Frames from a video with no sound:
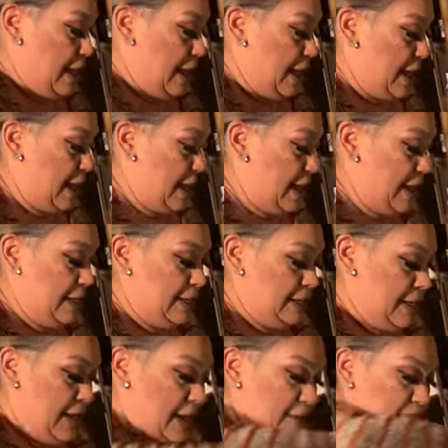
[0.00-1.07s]
And
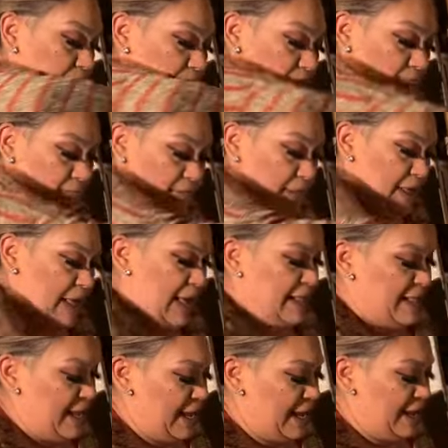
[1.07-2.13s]
and
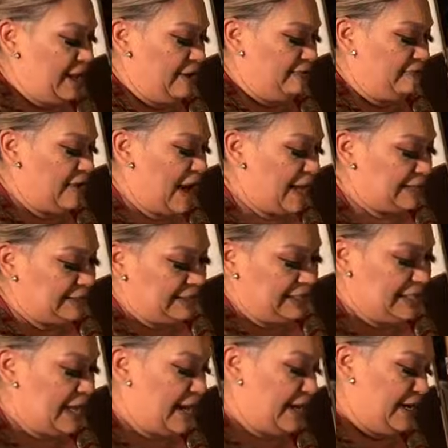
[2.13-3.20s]
then if I see
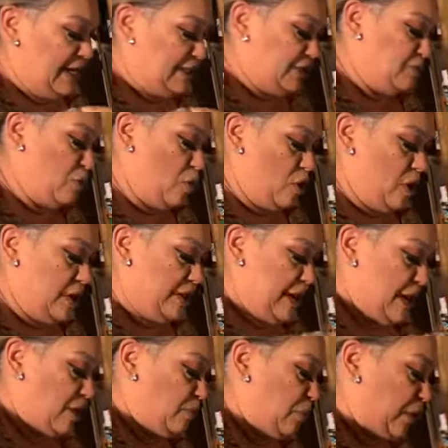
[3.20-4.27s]
that it needs more, then
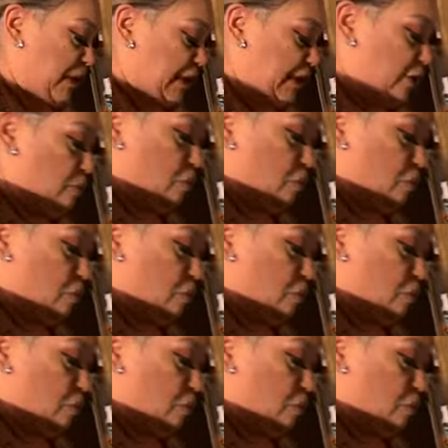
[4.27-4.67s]
I'll put a little